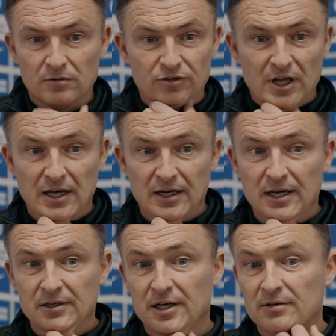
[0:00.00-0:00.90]
start
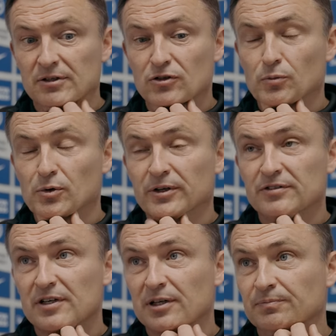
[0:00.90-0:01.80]
again, in a couple of
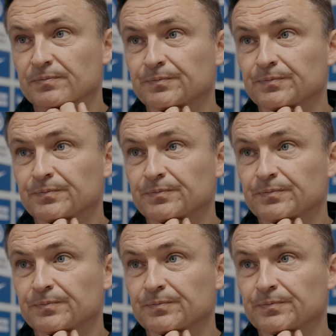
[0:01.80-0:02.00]
weeks' time.